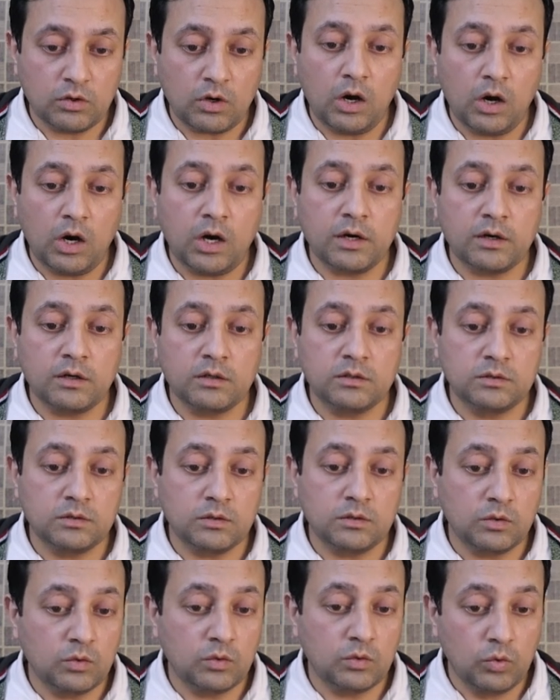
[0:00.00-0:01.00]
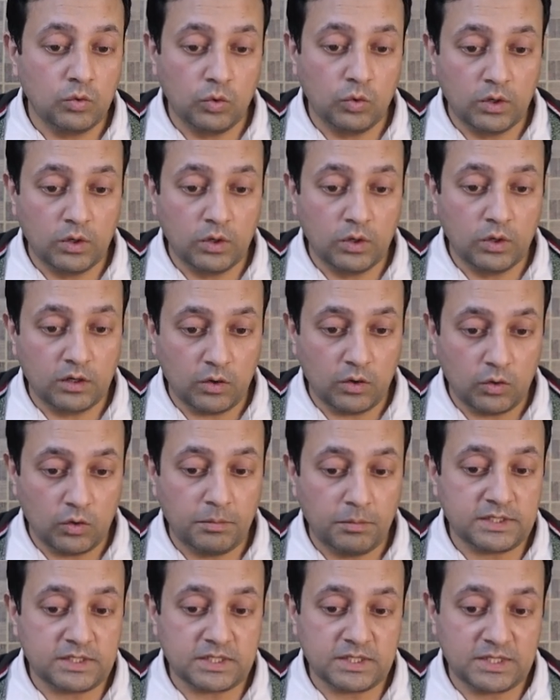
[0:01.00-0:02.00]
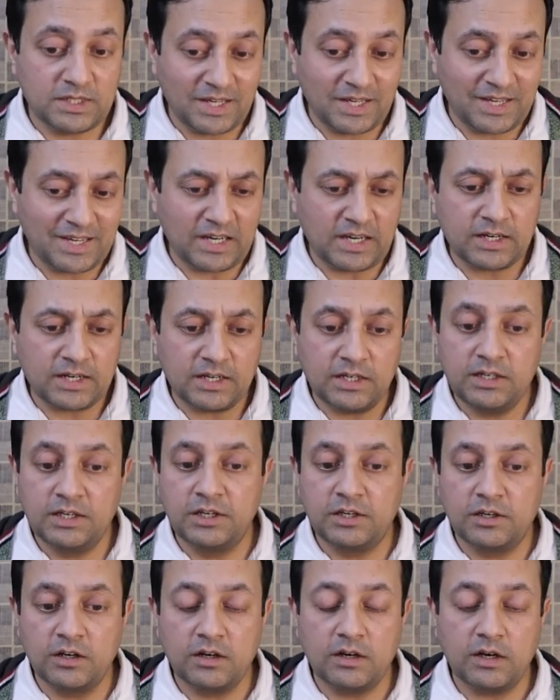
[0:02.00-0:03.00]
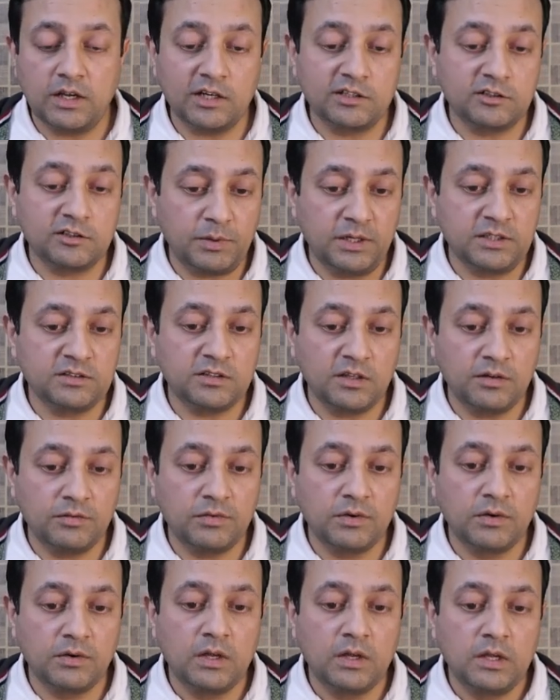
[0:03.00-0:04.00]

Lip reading: or Google Cloud, but they are a little expensive